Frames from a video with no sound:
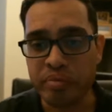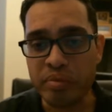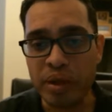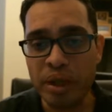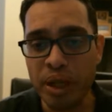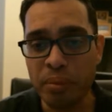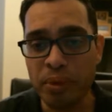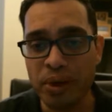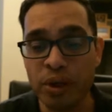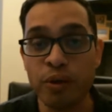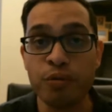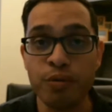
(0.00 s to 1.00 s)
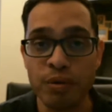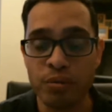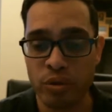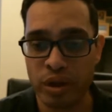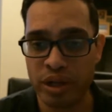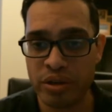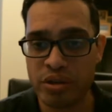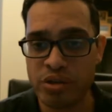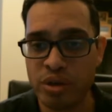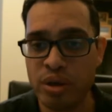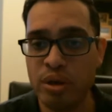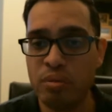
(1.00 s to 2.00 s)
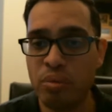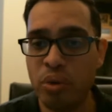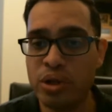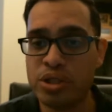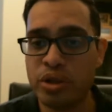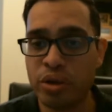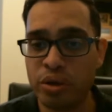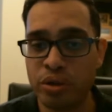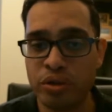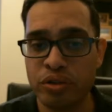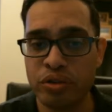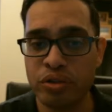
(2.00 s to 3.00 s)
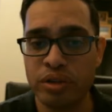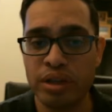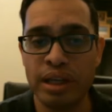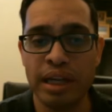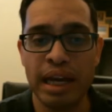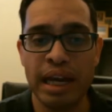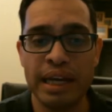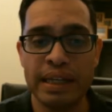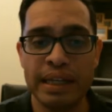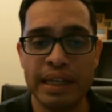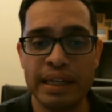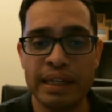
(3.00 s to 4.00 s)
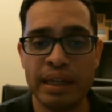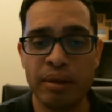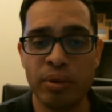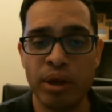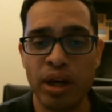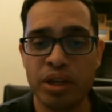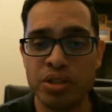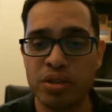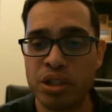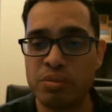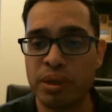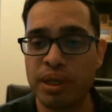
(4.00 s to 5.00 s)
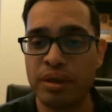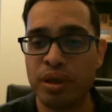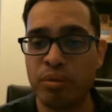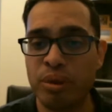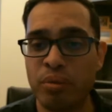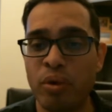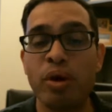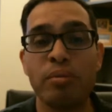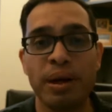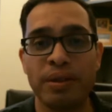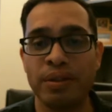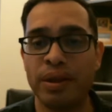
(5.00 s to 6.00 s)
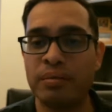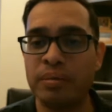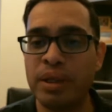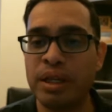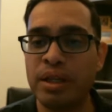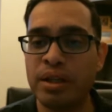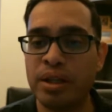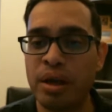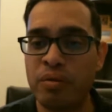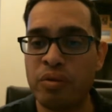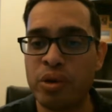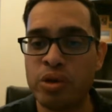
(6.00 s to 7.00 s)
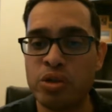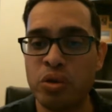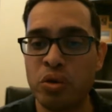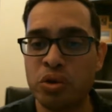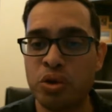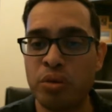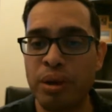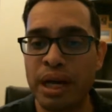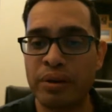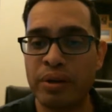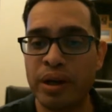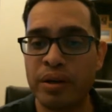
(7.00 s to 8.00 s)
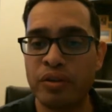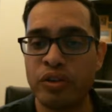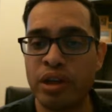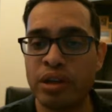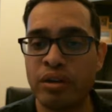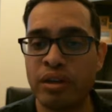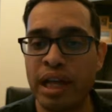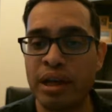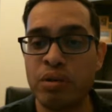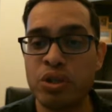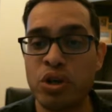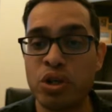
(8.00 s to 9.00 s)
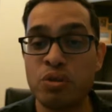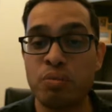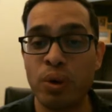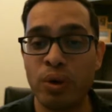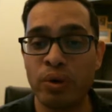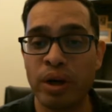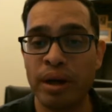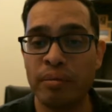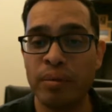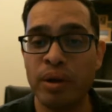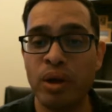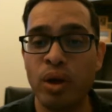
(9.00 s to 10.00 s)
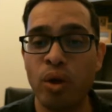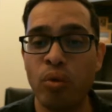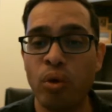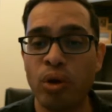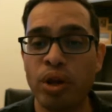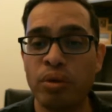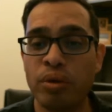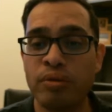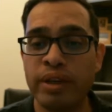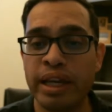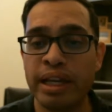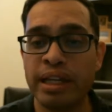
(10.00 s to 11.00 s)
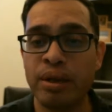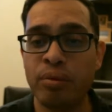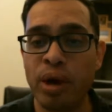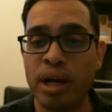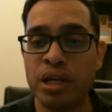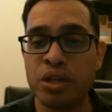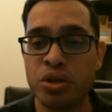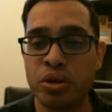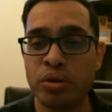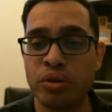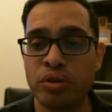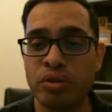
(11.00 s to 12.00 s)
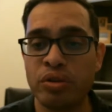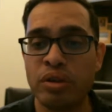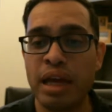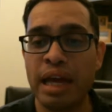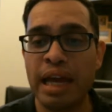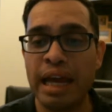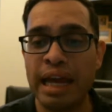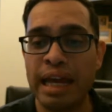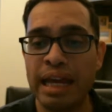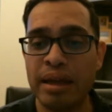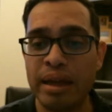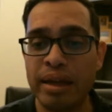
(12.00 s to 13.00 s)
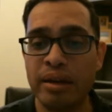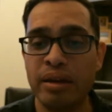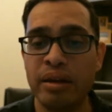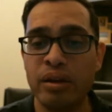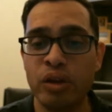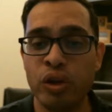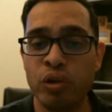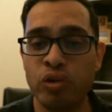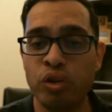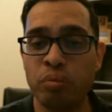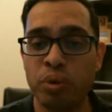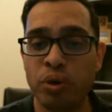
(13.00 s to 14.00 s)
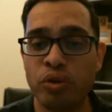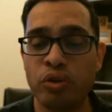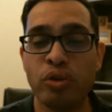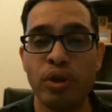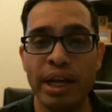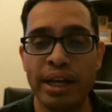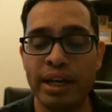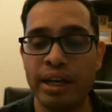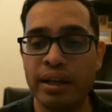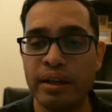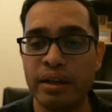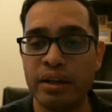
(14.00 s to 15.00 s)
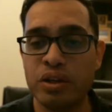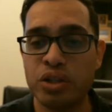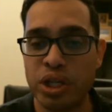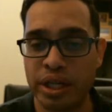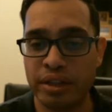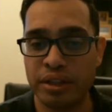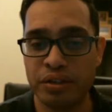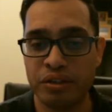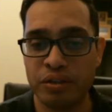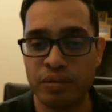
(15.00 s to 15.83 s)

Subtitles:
they put here 5th graders, boys and girls, and then they went on to explain a little bit more about them. Diverse cultural backgrounds in their language arts program, working with daily writing journals, and using personal editing checklists.